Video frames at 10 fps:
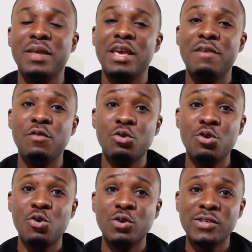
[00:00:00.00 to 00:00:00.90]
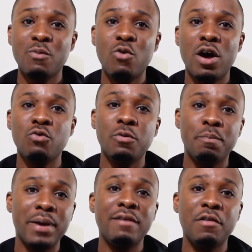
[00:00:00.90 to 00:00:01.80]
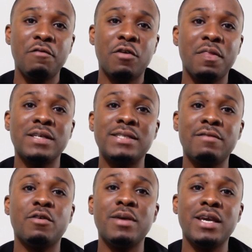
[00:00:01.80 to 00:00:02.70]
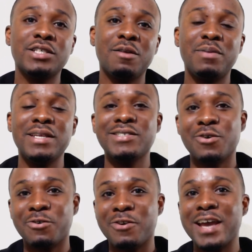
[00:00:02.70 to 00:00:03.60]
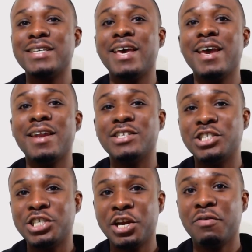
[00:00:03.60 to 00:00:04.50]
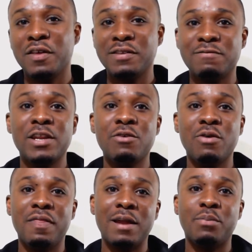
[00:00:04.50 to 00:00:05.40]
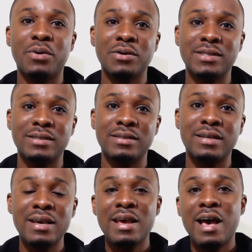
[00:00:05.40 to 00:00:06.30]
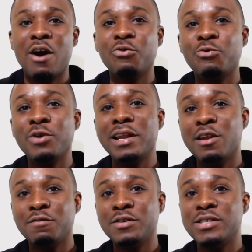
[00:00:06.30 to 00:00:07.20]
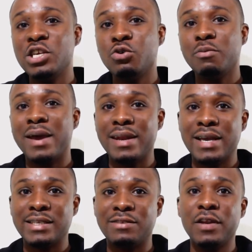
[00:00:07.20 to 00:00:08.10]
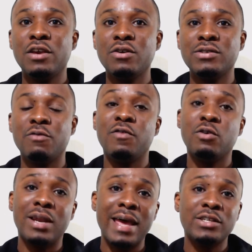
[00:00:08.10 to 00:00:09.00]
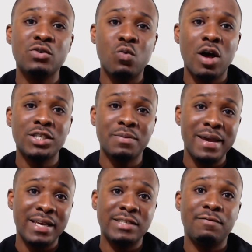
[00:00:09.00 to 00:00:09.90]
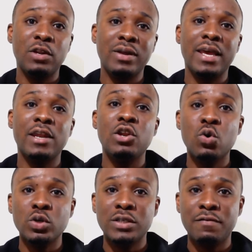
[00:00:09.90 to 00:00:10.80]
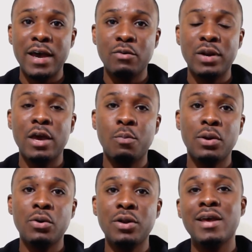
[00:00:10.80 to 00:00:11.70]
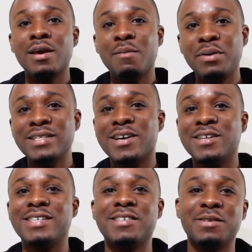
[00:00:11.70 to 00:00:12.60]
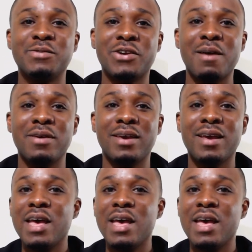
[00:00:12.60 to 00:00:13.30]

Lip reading: If you know someone would benefit from this information, please go right ahead and share this video with that person. I would really love to see you in my next video, so if you'd like to watch my next video and get notified when I upload, please consider subscribing.